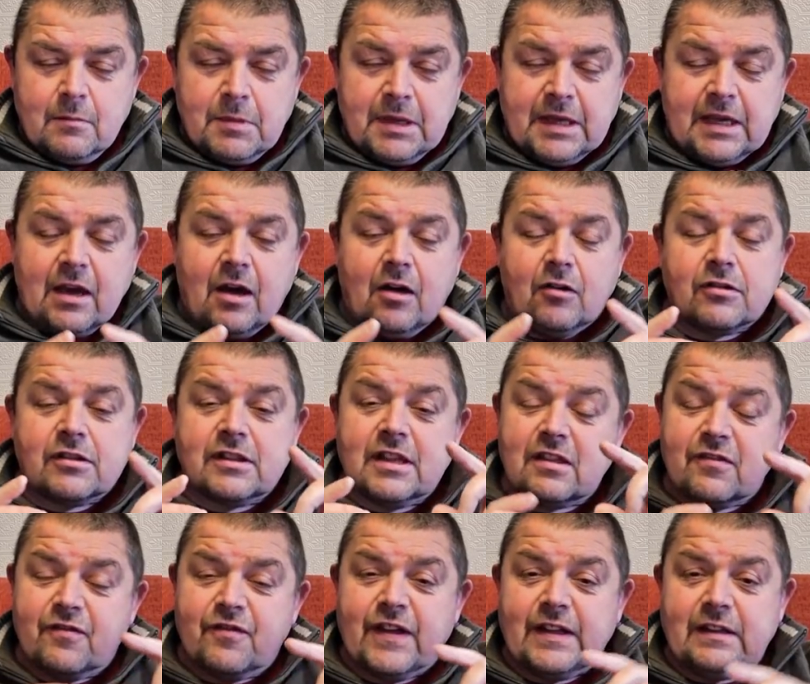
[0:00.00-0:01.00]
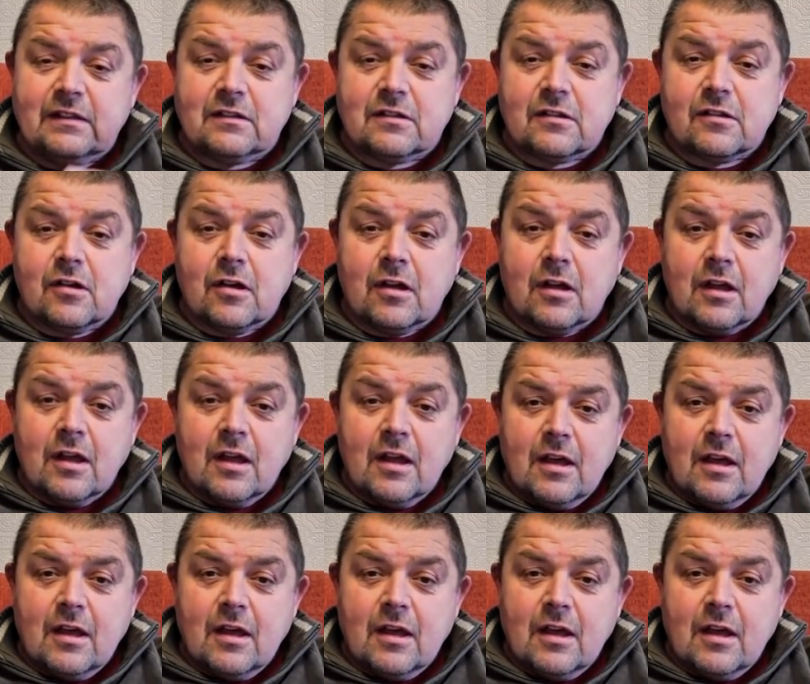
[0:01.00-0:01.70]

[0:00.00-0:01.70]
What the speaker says: because this filter,